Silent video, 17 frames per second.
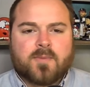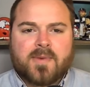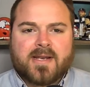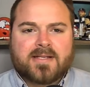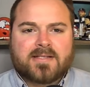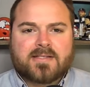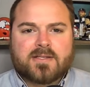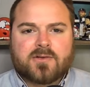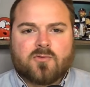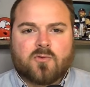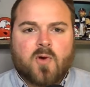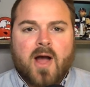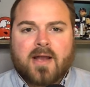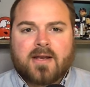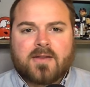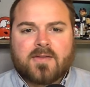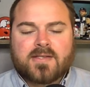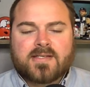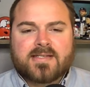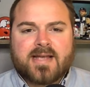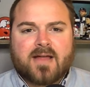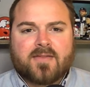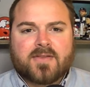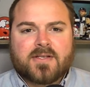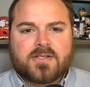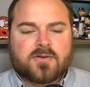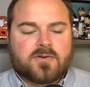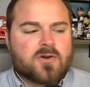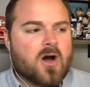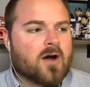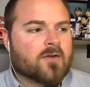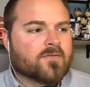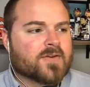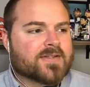I mean, it's the grind of the Southeastern
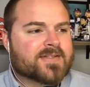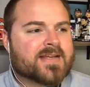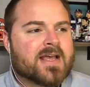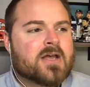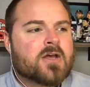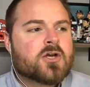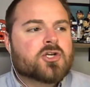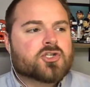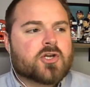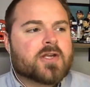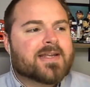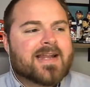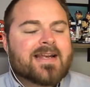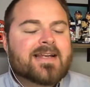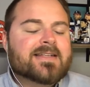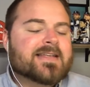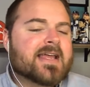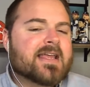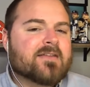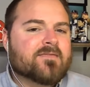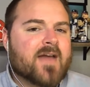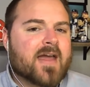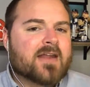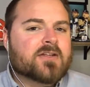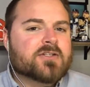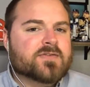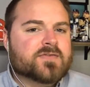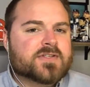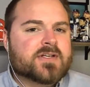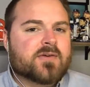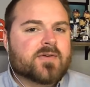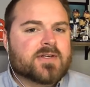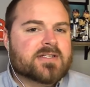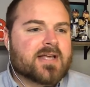Conference. So you need to take advantage of
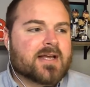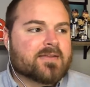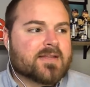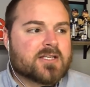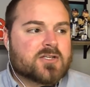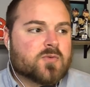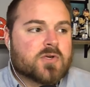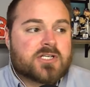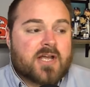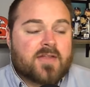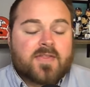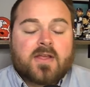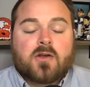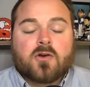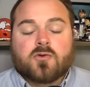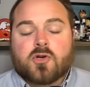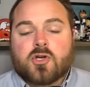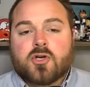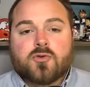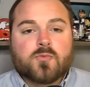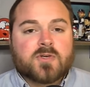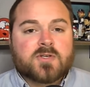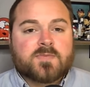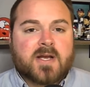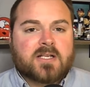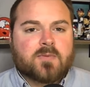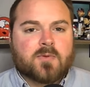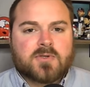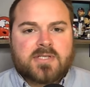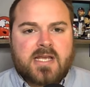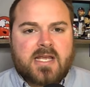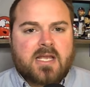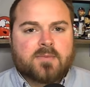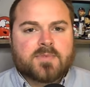series like this, which I think are good and respectable
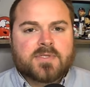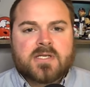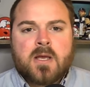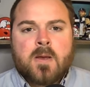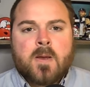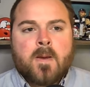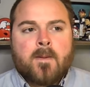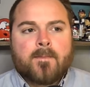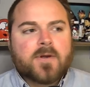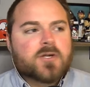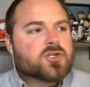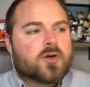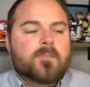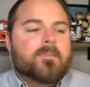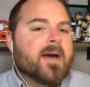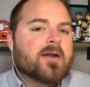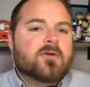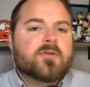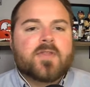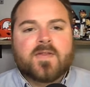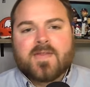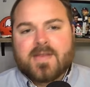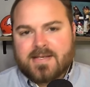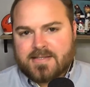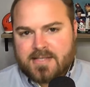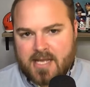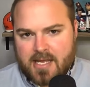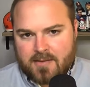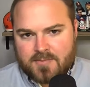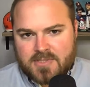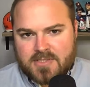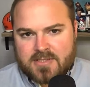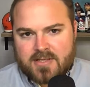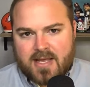teams. But you're better than these
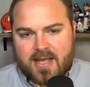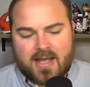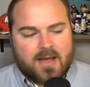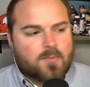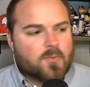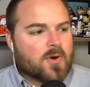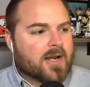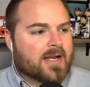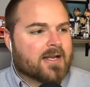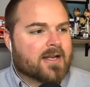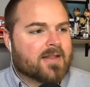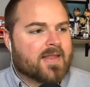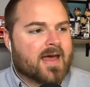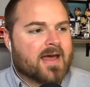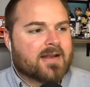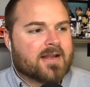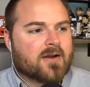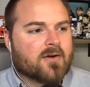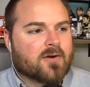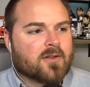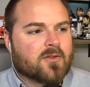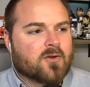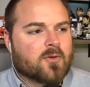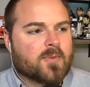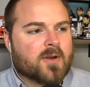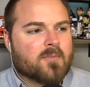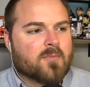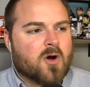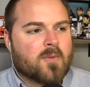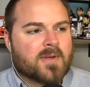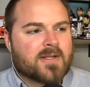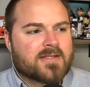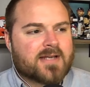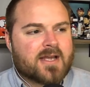teams. And we'll get into that here in a little bit of a
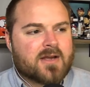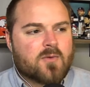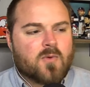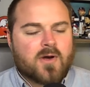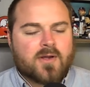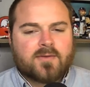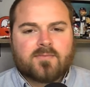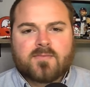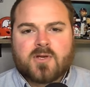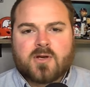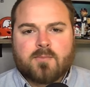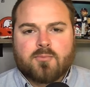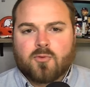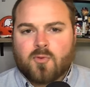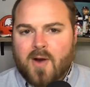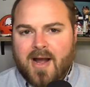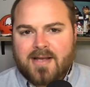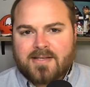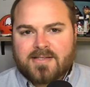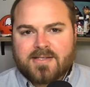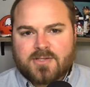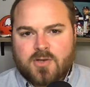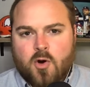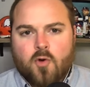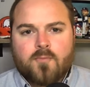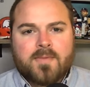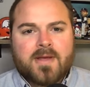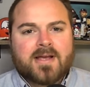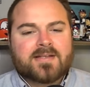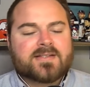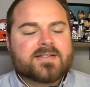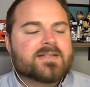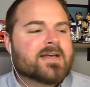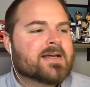moment and tell you what comprises Ole
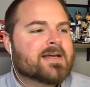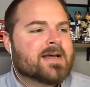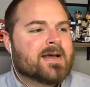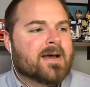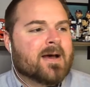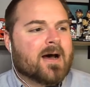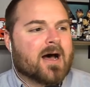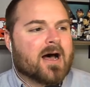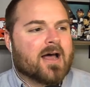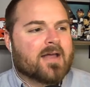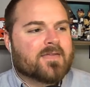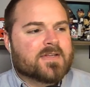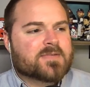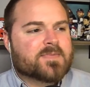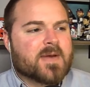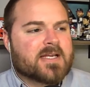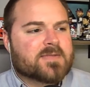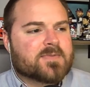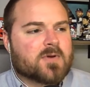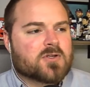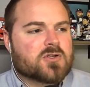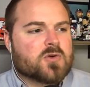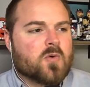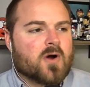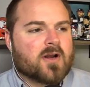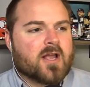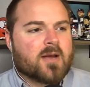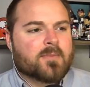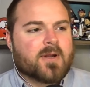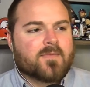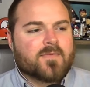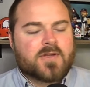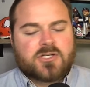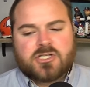Miss uh, in this baseball squad
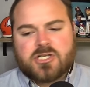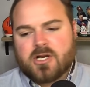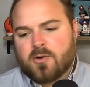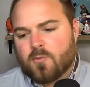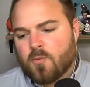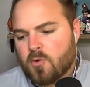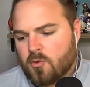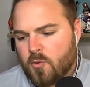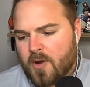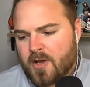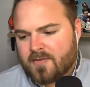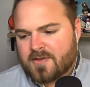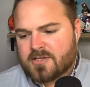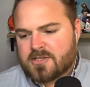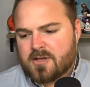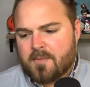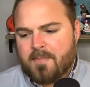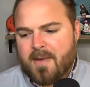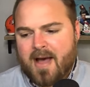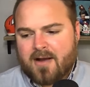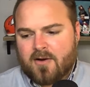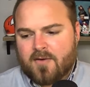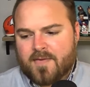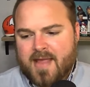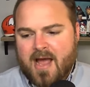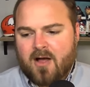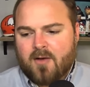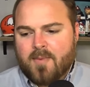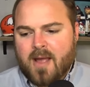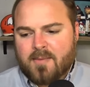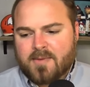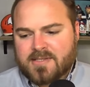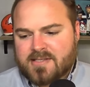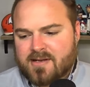coming up this year. Real quick, let's look back on the
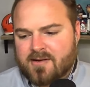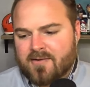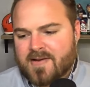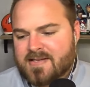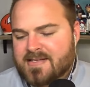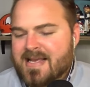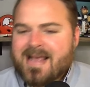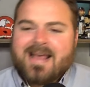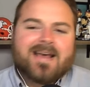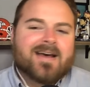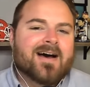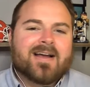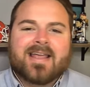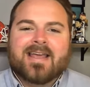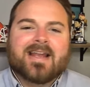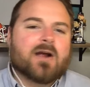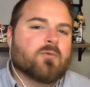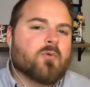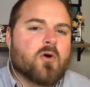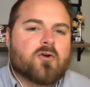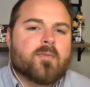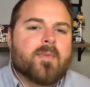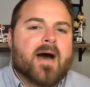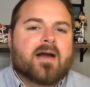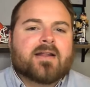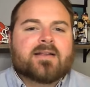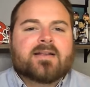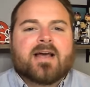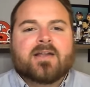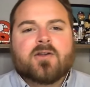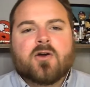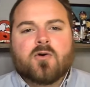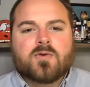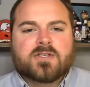Alabama series. Again, I wrote about it.
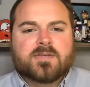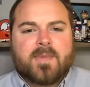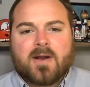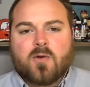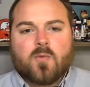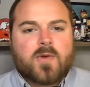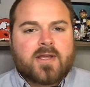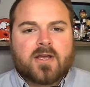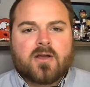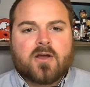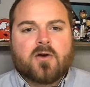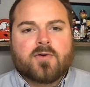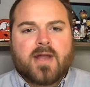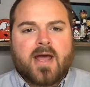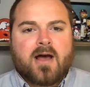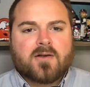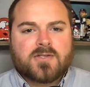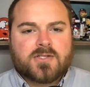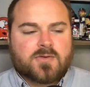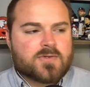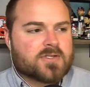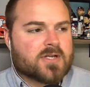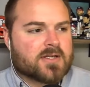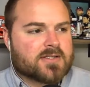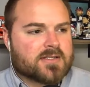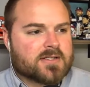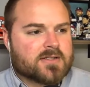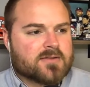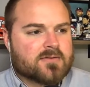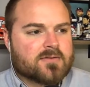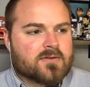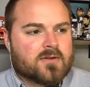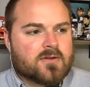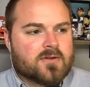I know it was about a week ago now, so it's not sent,
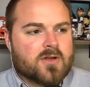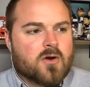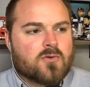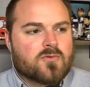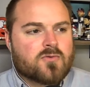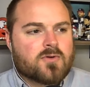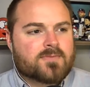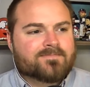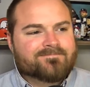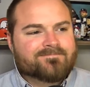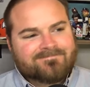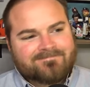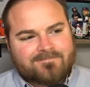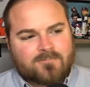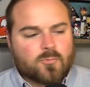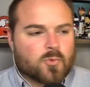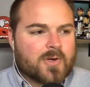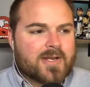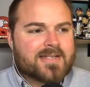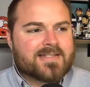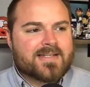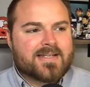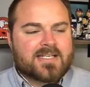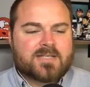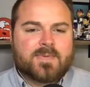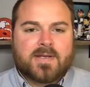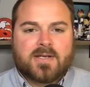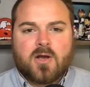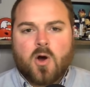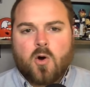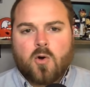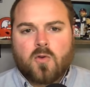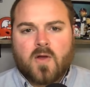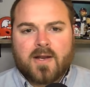no reason to spend a
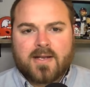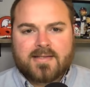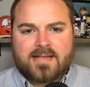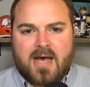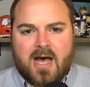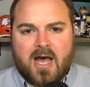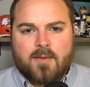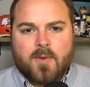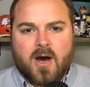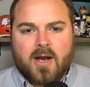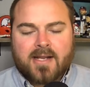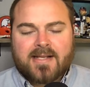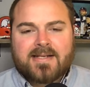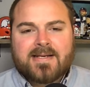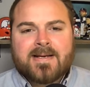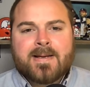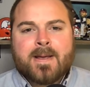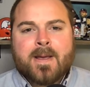whole lot of time on it.